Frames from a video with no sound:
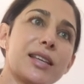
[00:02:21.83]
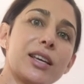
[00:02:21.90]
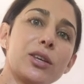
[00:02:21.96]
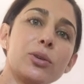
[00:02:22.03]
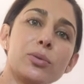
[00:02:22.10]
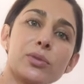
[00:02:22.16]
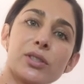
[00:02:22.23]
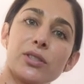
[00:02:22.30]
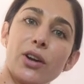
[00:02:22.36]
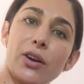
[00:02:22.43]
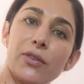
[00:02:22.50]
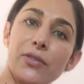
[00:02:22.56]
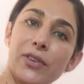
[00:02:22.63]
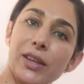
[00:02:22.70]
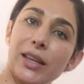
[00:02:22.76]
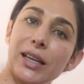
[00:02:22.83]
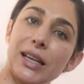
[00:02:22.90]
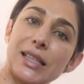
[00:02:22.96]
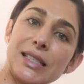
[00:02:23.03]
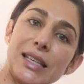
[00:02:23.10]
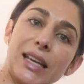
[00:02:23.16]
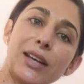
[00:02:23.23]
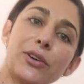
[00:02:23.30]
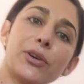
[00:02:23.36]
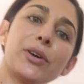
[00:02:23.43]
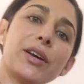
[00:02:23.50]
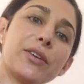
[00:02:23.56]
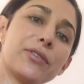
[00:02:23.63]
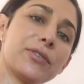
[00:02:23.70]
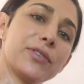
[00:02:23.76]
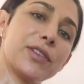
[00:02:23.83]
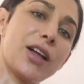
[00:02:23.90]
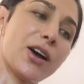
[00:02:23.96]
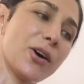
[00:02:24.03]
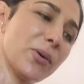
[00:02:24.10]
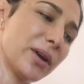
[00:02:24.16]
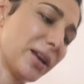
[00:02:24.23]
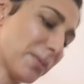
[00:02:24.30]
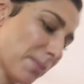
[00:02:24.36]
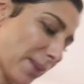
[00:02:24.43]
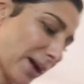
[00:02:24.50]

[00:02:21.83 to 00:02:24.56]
that you start feeling a tingle and a flow, and it